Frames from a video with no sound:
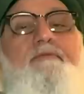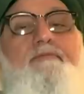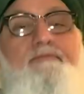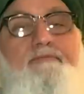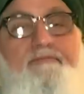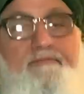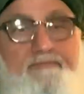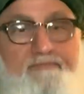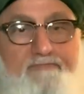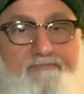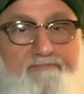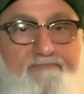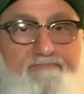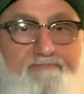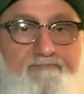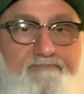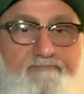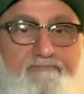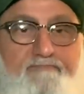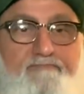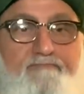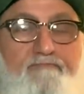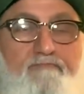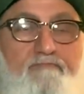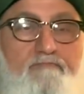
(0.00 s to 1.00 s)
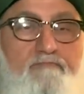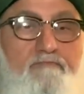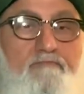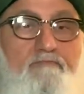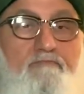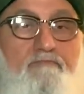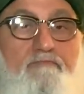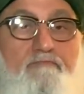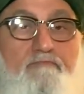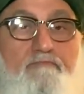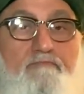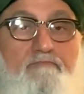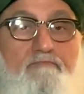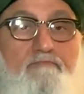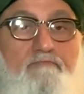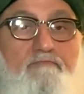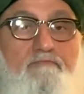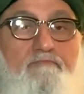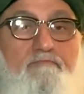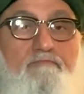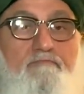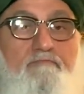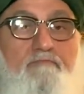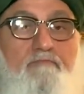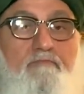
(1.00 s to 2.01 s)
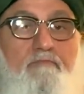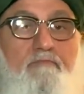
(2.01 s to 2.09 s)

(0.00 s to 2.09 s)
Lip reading: [no speech]